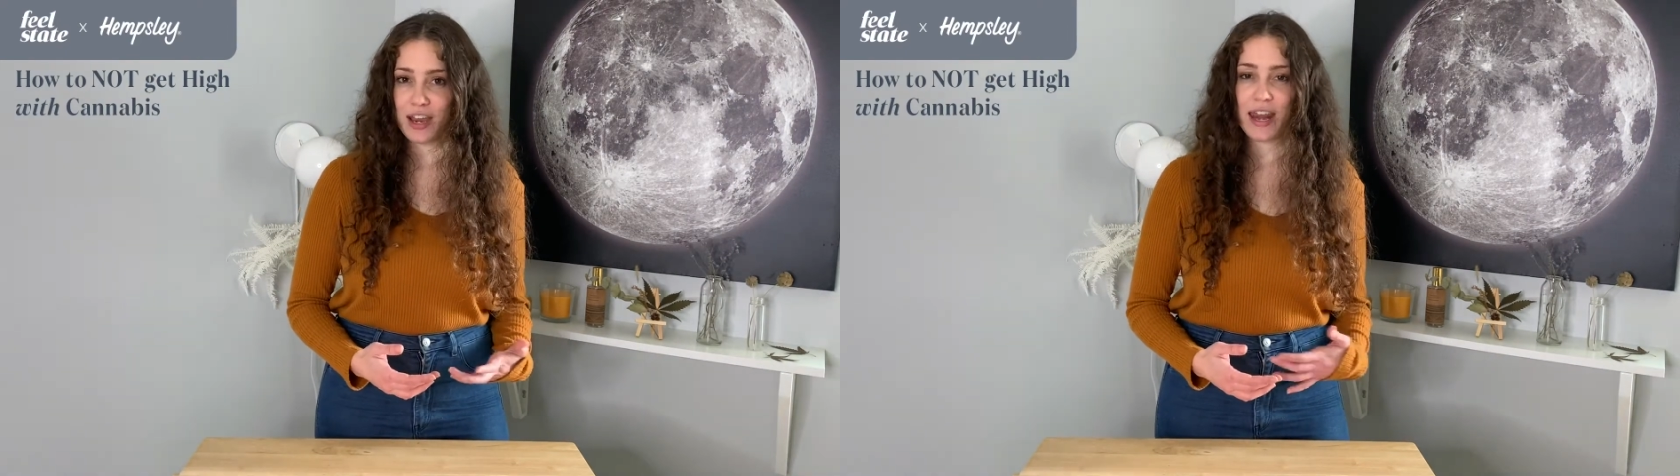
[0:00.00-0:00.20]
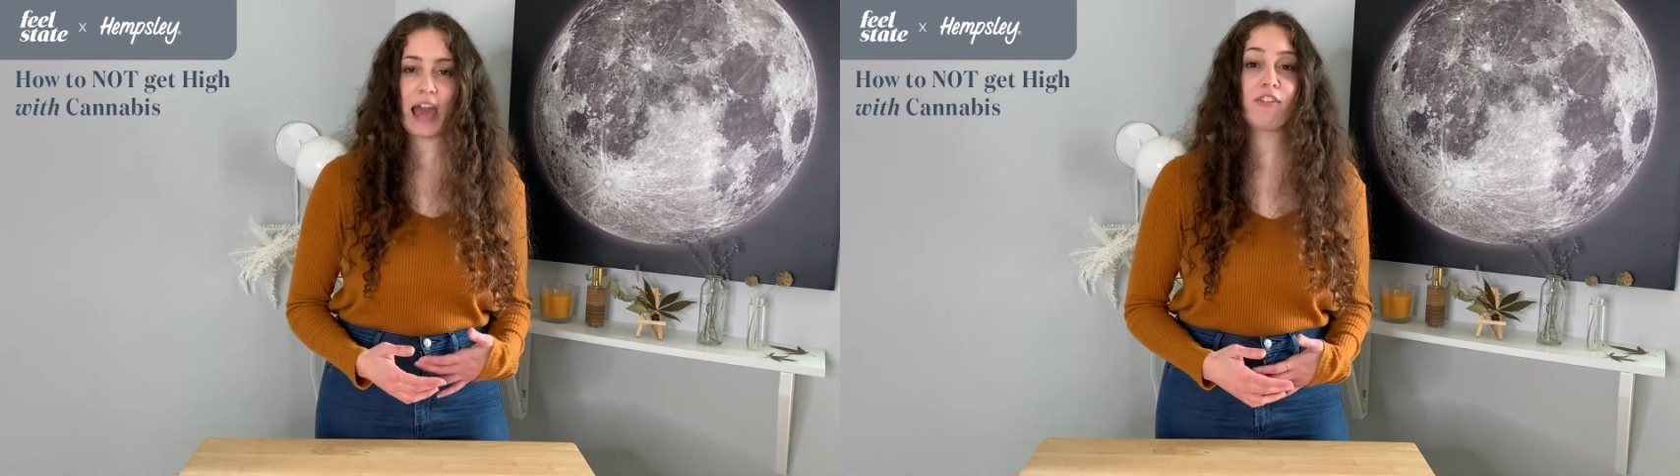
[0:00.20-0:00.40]

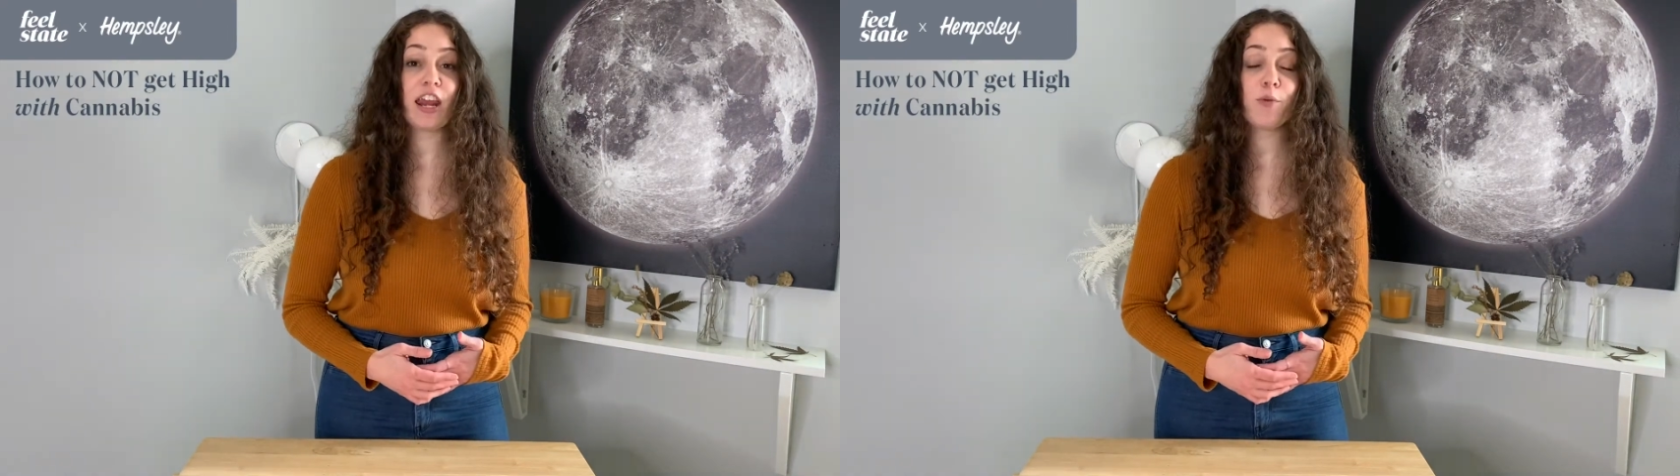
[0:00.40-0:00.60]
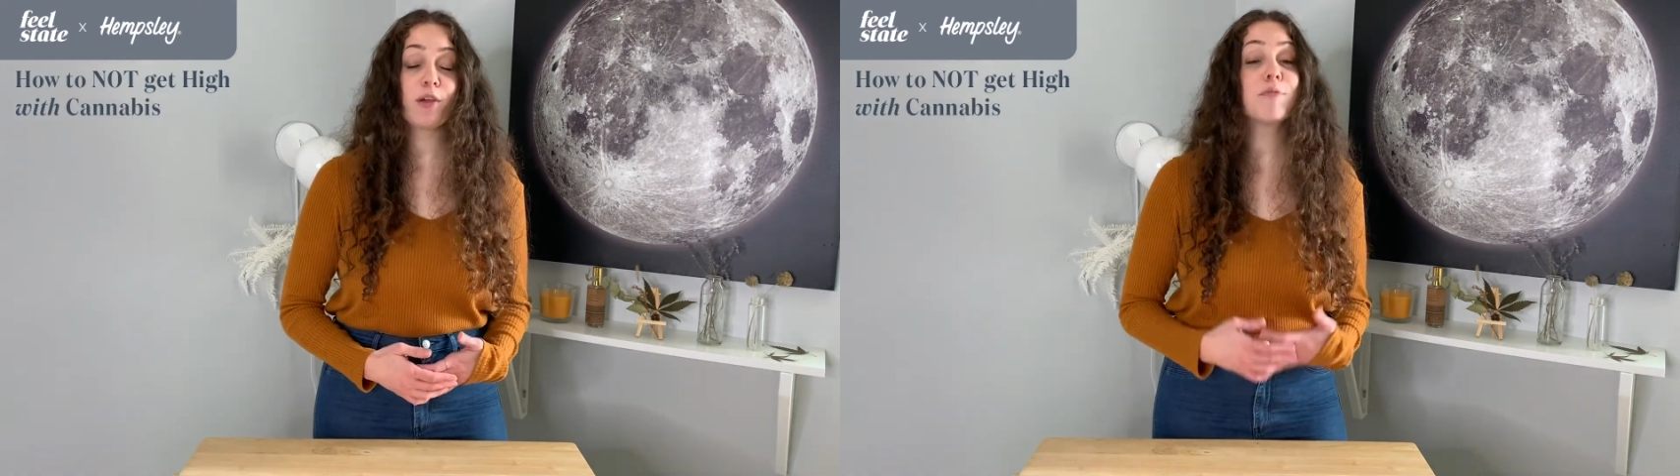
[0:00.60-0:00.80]
can have
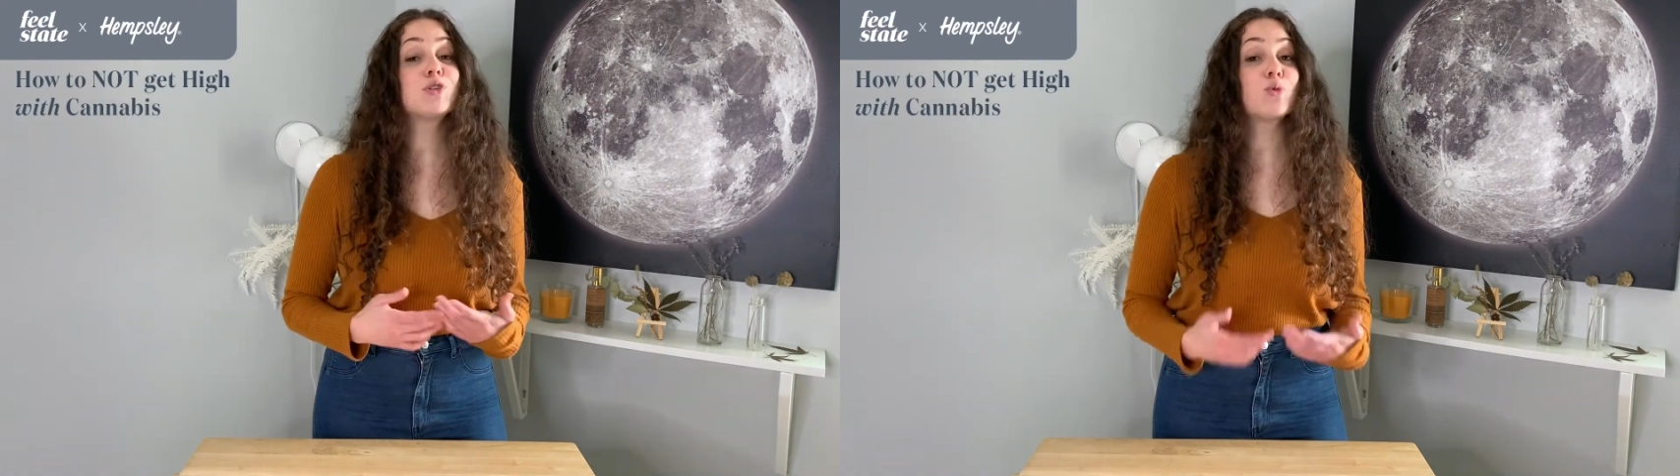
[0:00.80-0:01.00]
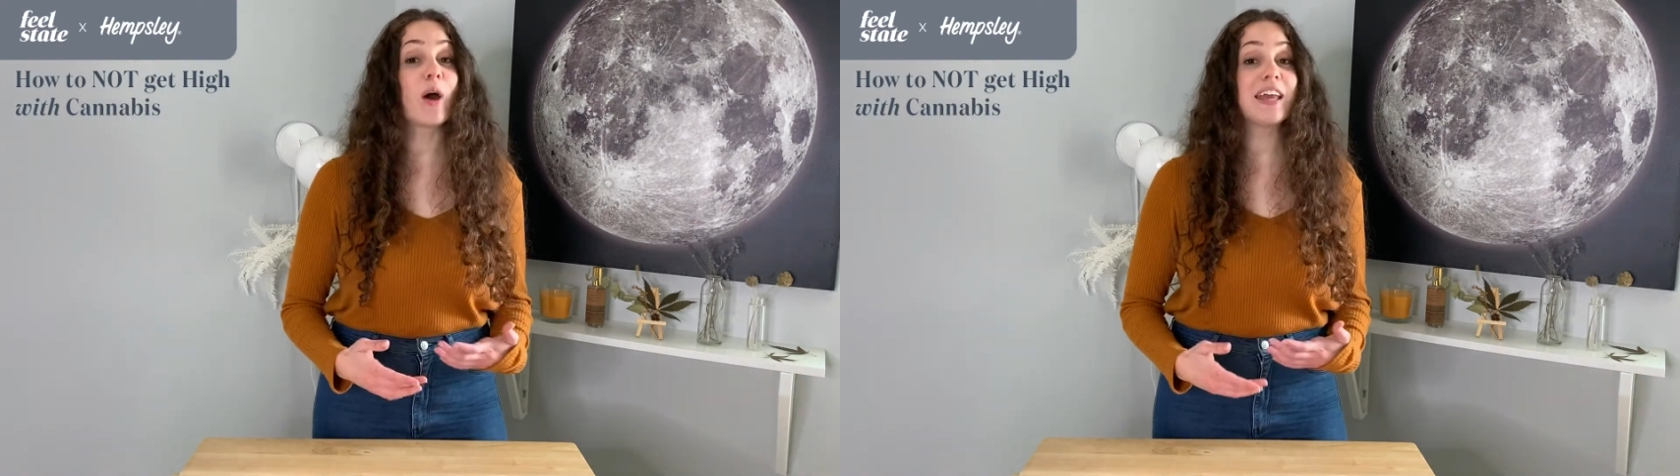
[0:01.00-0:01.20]
anywhere from
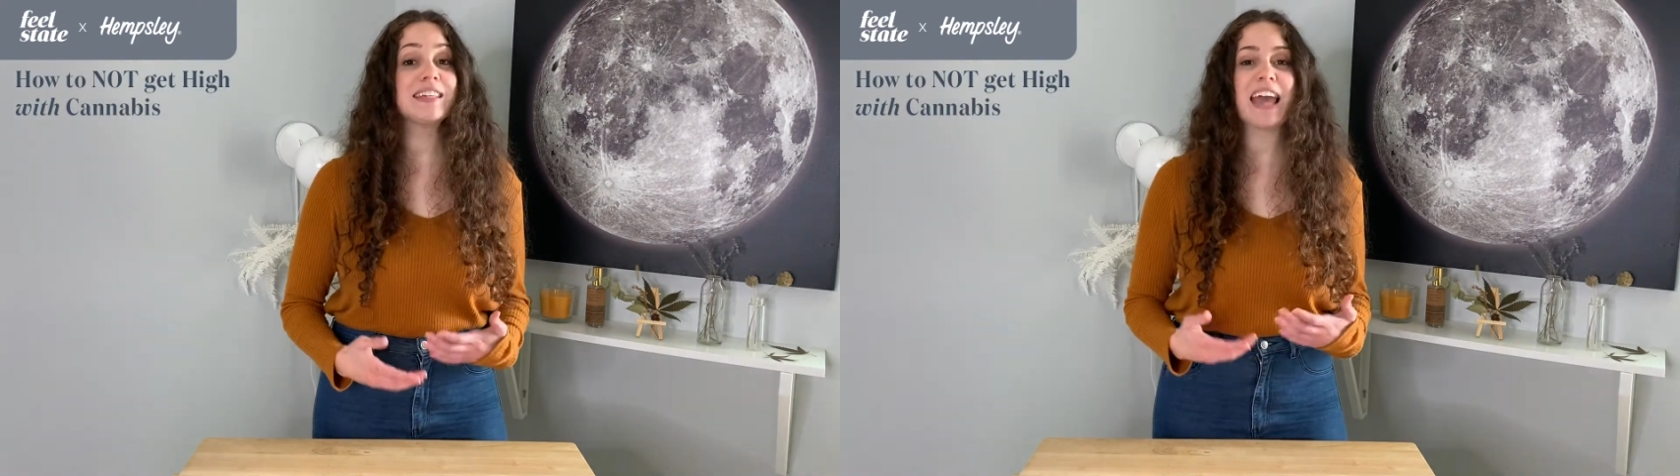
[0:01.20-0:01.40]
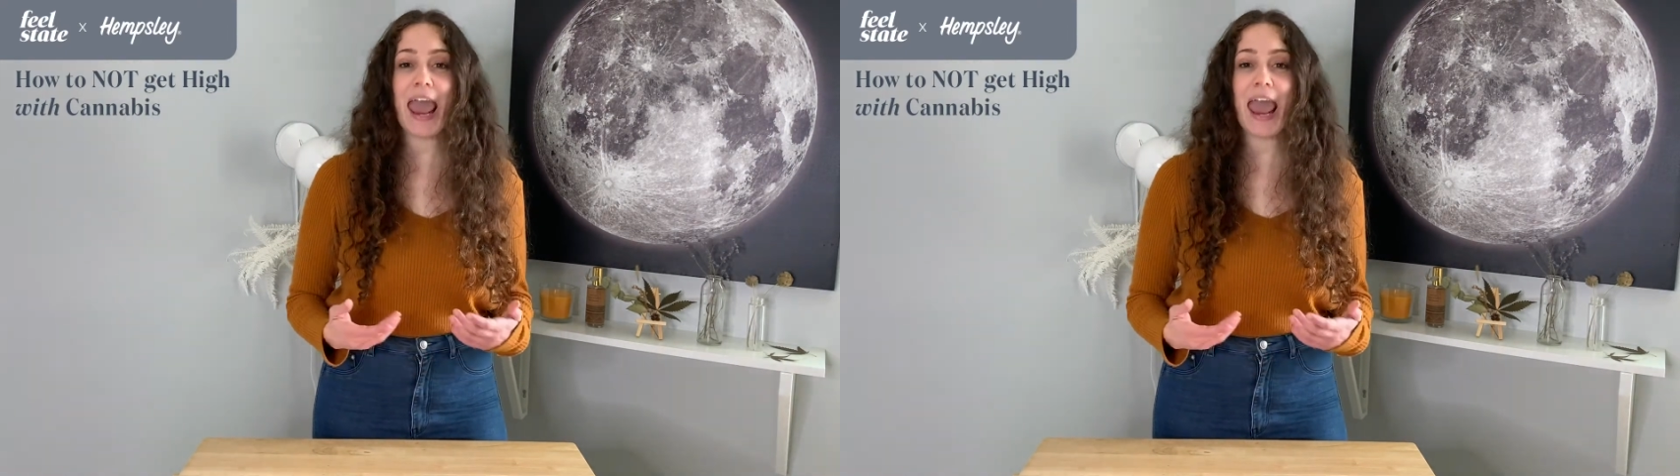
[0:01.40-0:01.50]
20 to